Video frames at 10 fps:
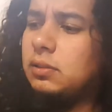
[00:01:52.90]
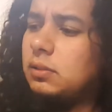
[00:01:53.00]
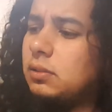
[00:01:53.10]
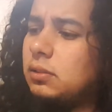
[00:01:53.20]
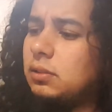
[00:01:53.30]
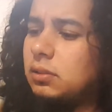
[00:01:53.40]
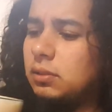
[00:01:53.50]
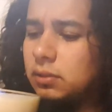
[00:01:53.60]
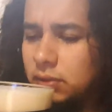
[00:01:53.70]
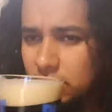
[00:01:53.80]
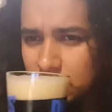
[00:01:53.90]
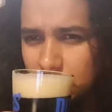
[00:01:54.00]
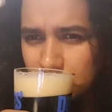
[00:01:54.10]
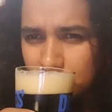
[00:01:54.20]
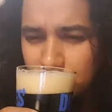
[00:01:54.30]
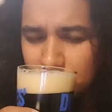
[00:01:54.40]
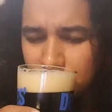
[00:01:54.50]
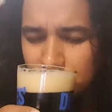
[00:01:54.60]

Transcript: [no speech]